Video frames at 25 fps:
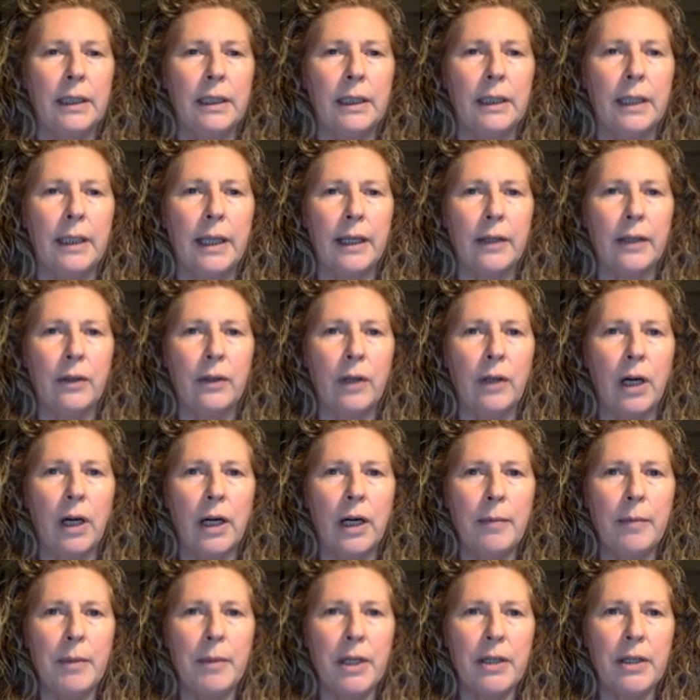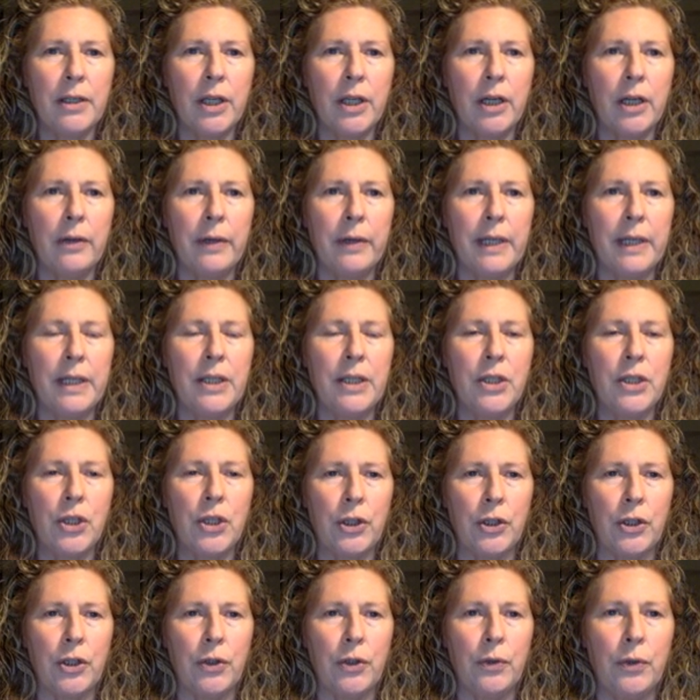Now I'm going to go
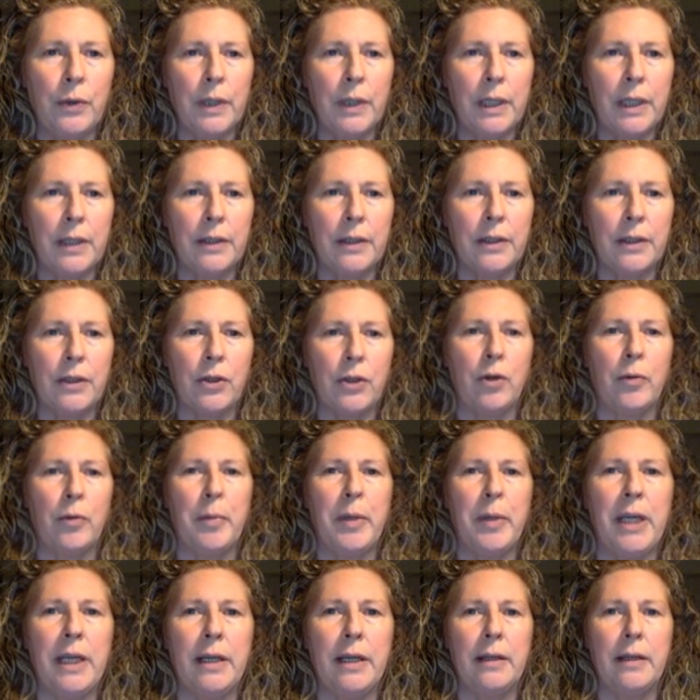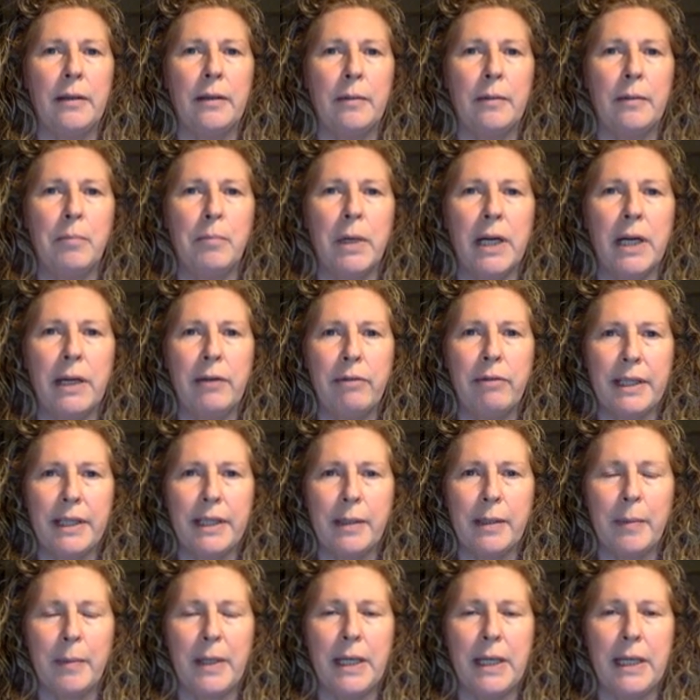into, at the top here, my
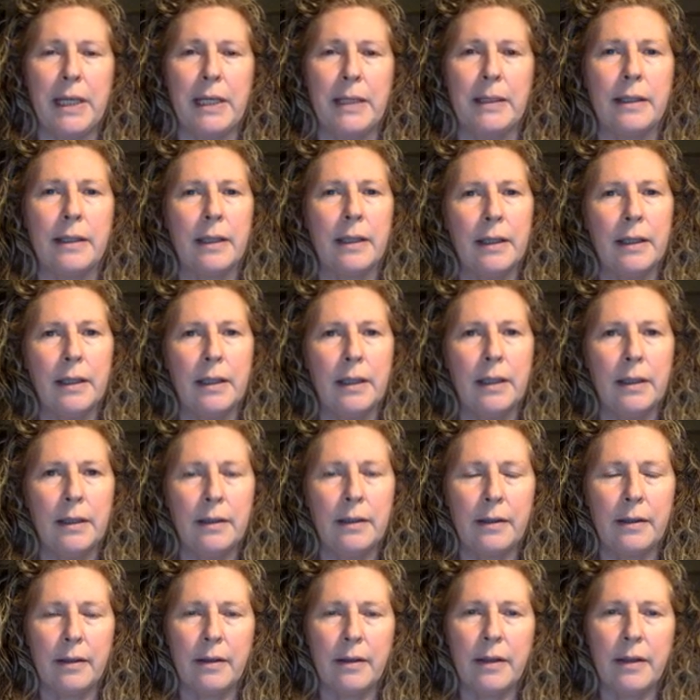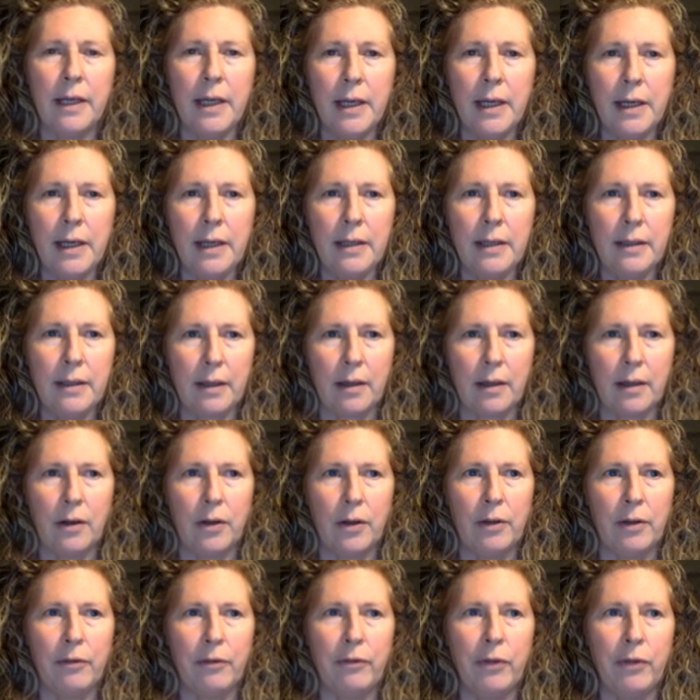recipes. So these
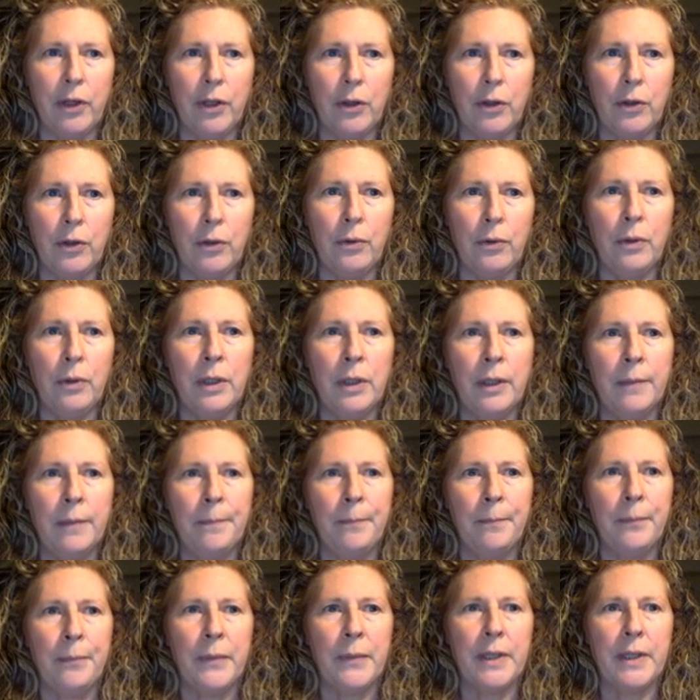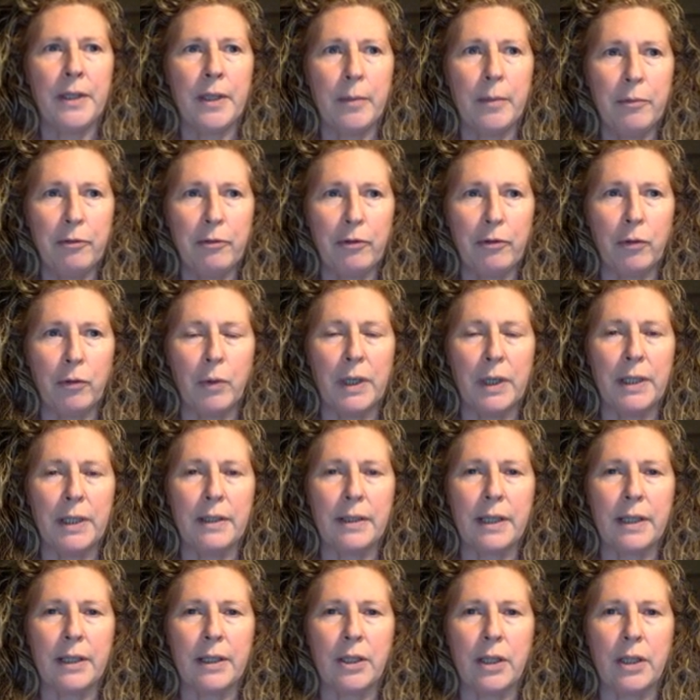are the few, some of the
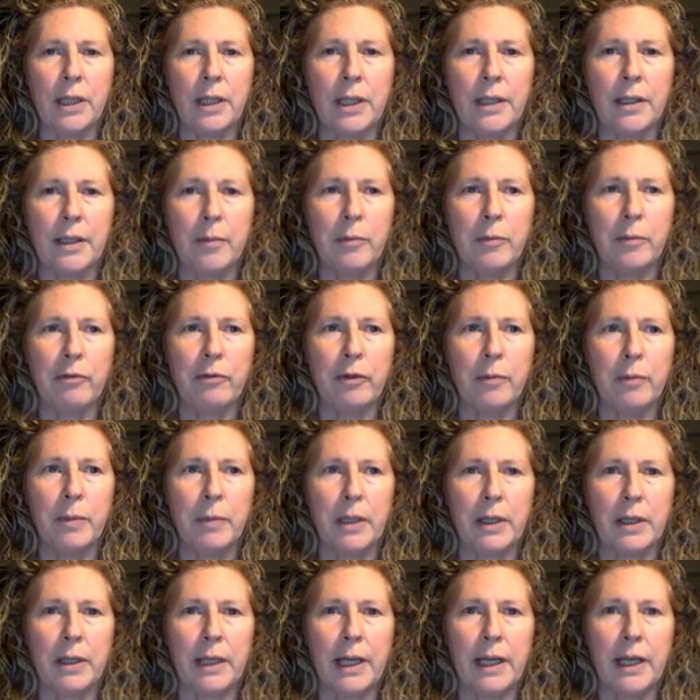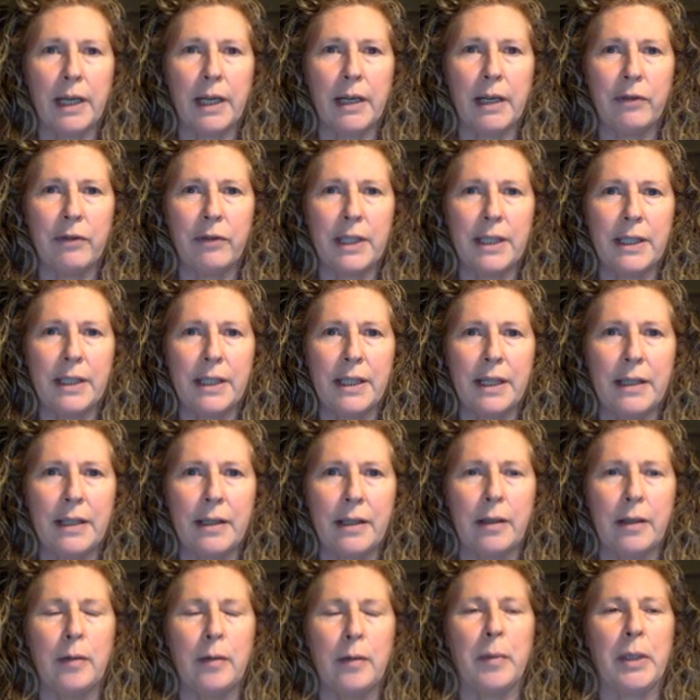ones actually, some of them that I have
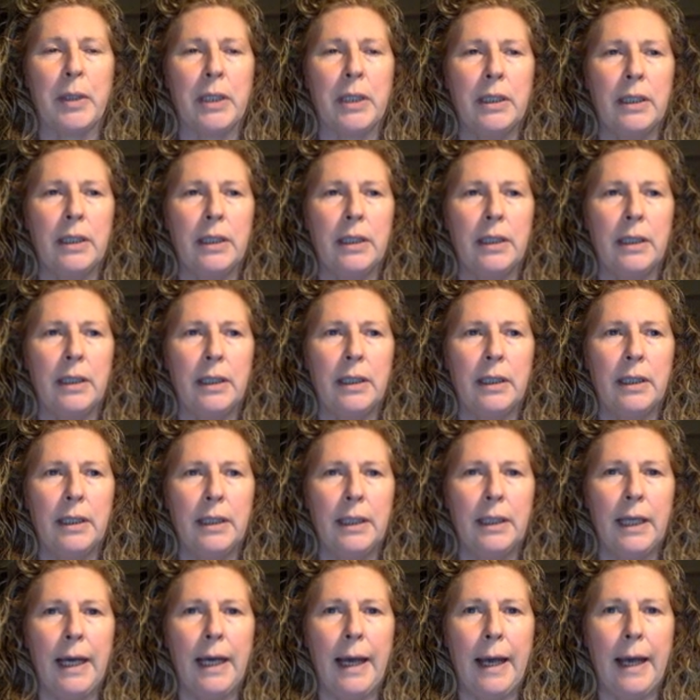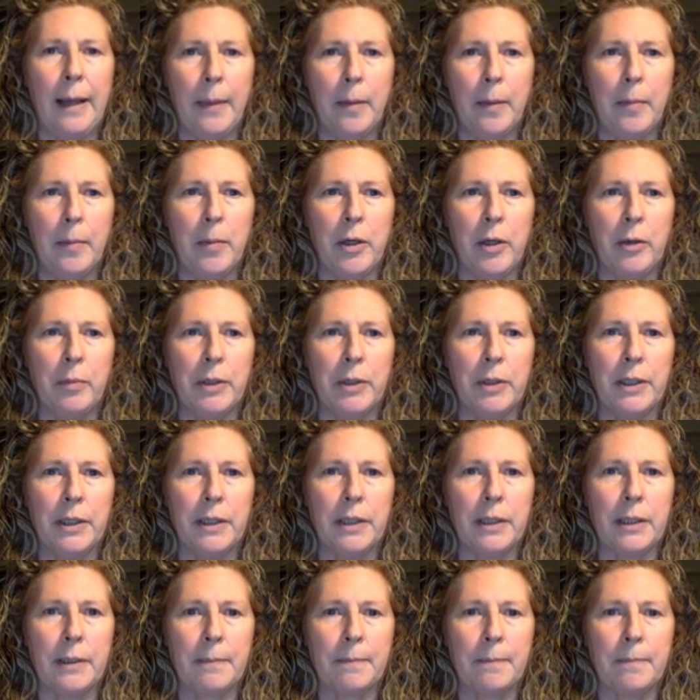set up at the
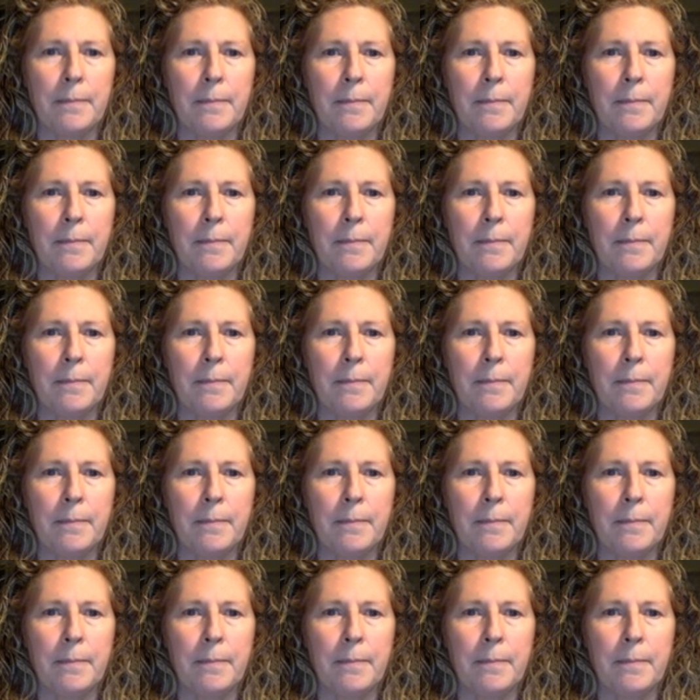moment.